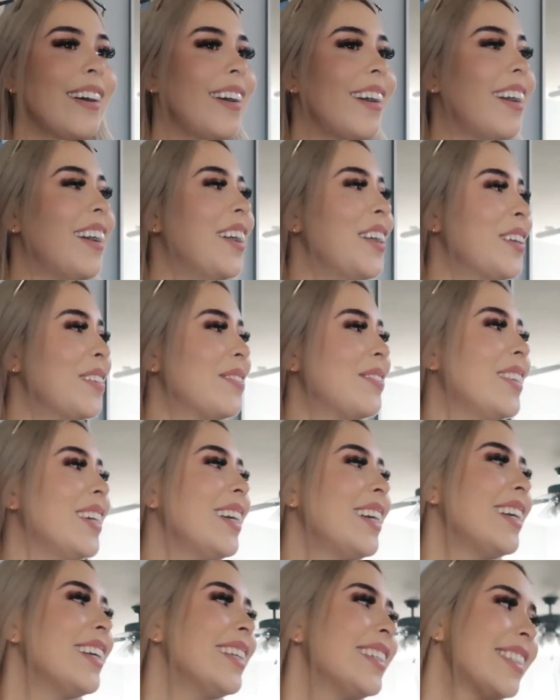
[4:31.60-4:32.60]

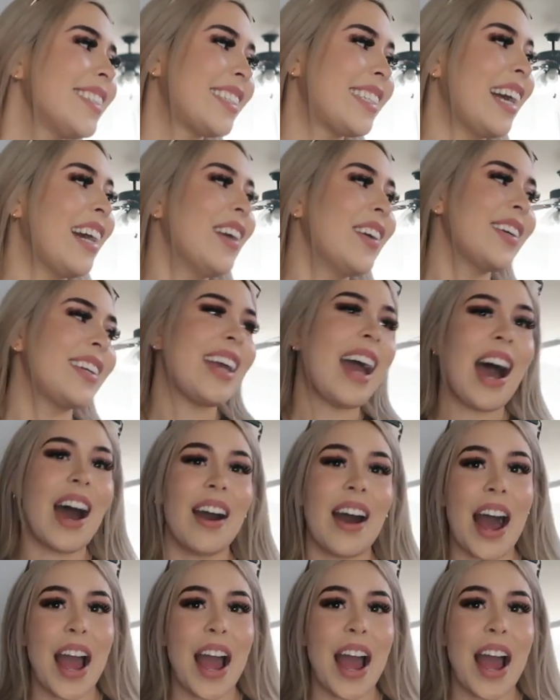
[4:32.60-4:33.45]
So yeah,